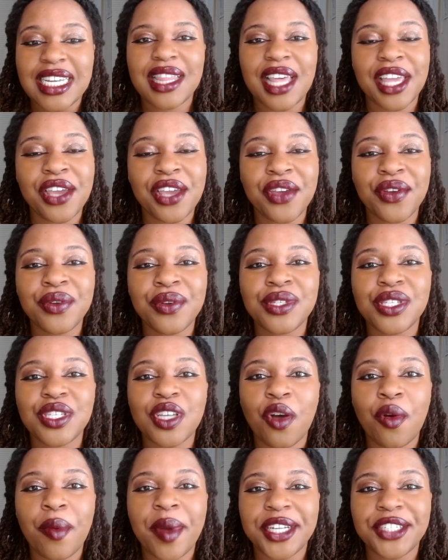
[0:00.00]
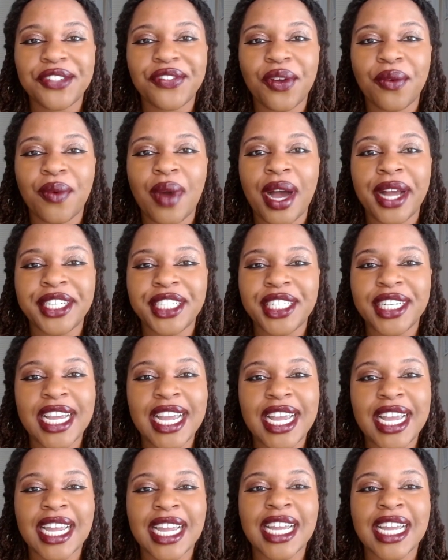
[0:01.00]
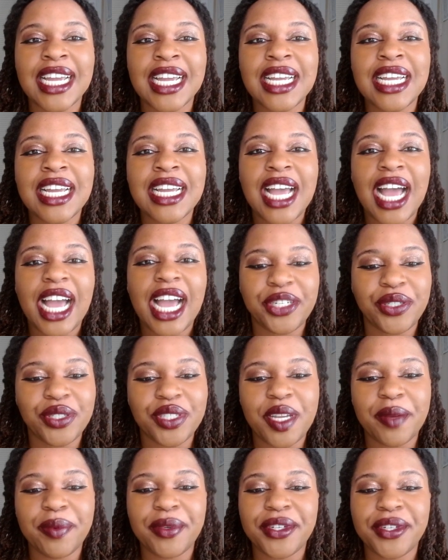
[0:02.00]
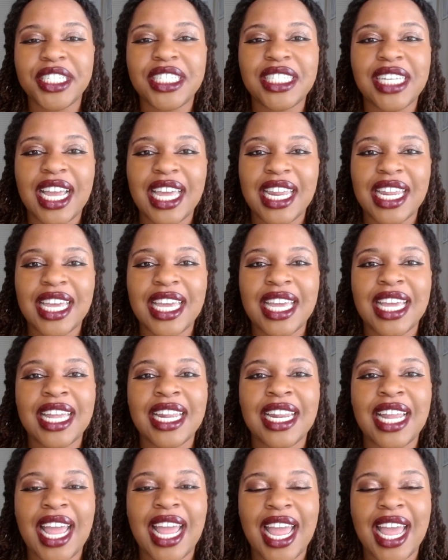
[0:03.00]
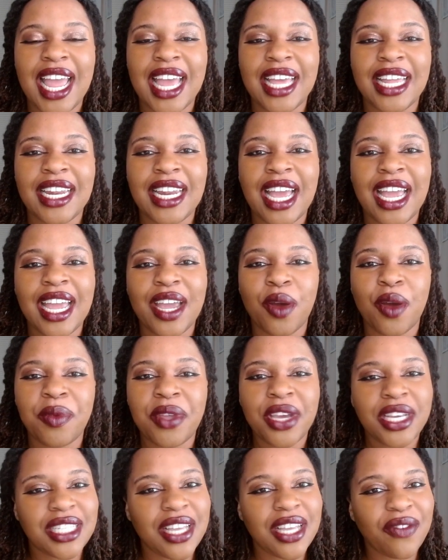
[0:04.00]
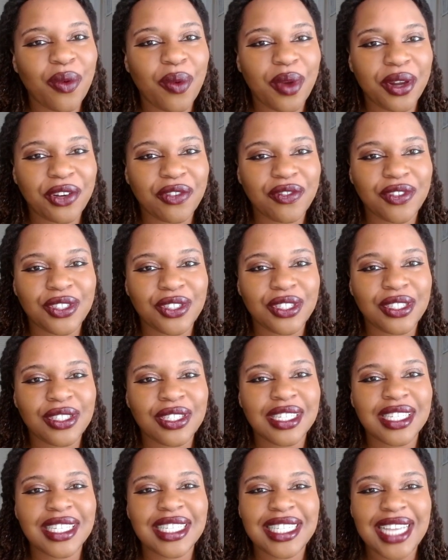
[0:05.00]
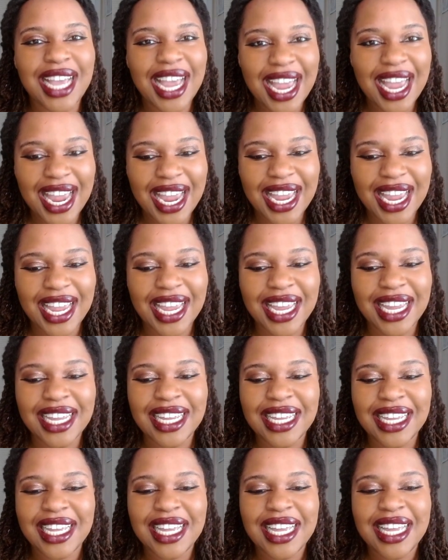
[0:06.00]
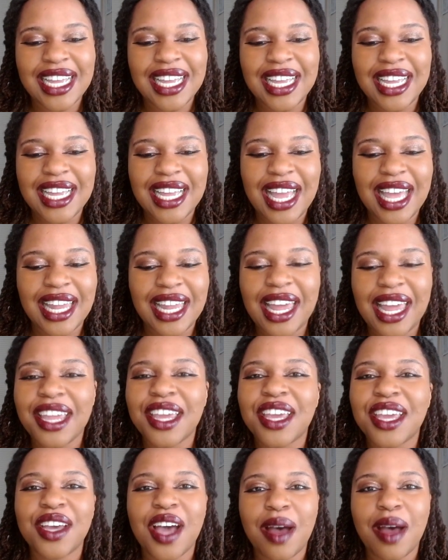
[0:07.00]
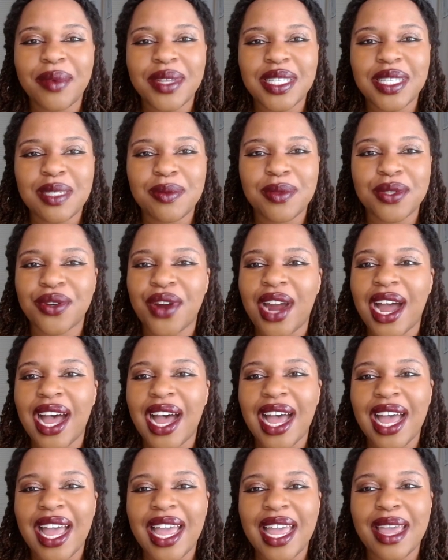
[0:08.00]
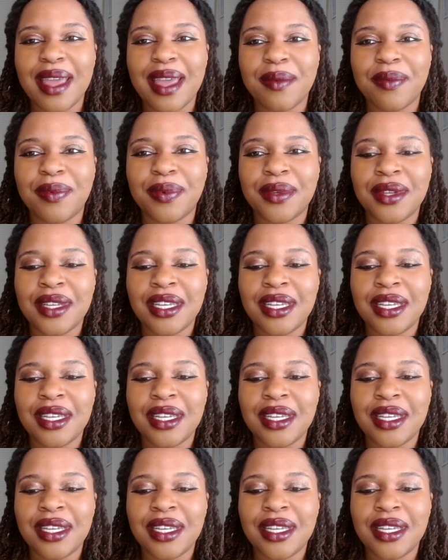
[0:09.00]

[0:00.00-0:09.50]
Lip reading: Thank you so much for watching. I truly appreciate it, and I hope you guys have a wonderful day. And like, comment, subscribe.